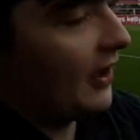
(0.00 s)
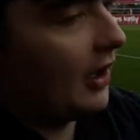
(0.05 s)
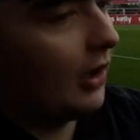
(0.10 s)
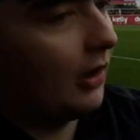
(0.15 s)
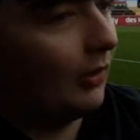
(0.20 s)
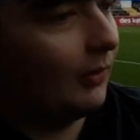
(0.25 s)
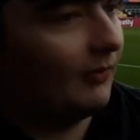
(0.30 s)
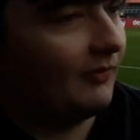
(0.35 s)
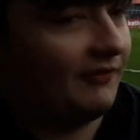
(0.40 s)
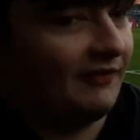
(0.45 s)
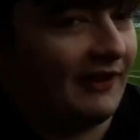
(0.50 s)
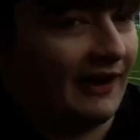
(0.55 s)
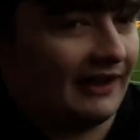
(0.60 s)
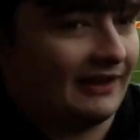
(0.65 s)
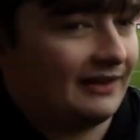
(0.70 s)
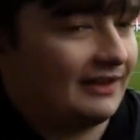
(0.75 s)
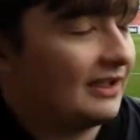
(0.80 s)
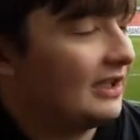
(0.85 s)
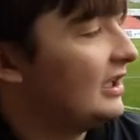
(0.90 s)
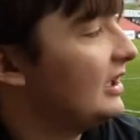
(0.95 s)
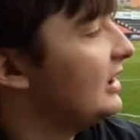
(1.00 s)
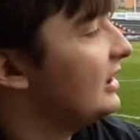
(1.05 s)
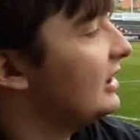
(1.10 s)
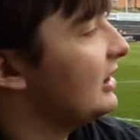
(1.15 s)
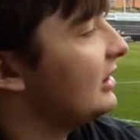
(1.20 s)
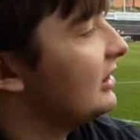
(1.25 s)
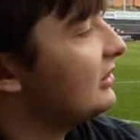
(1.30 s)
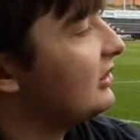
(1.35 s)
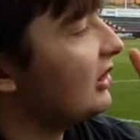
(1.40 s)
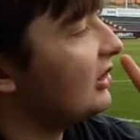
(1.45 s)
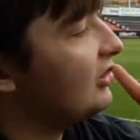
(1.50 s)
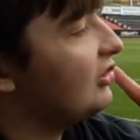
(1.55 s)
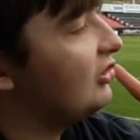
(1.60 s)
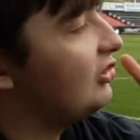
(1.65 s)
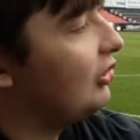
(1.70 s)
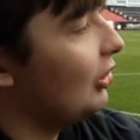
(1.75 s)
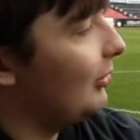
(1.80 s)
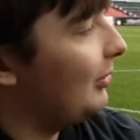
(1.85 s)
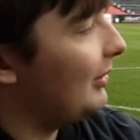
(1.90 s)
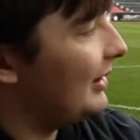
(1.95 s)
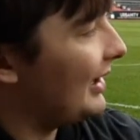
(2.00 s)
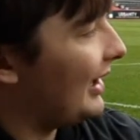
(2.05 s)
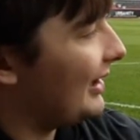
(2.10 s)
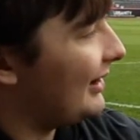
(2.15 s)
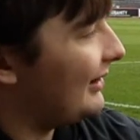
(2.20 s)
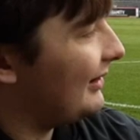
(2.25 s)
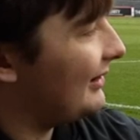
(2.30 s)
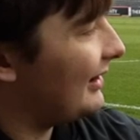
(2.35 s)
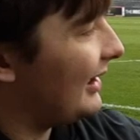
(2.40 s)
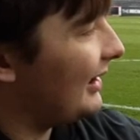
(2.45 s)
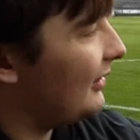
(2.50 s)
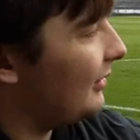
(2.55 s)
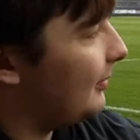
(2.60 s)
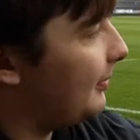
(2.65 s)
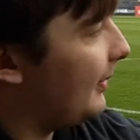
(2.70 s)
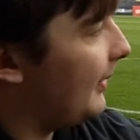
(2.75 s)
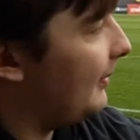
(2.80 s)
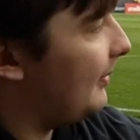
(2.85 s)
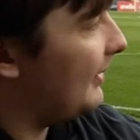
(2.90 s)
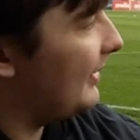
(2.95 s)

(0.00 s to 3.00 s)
for home fans. They're doing that stand up, I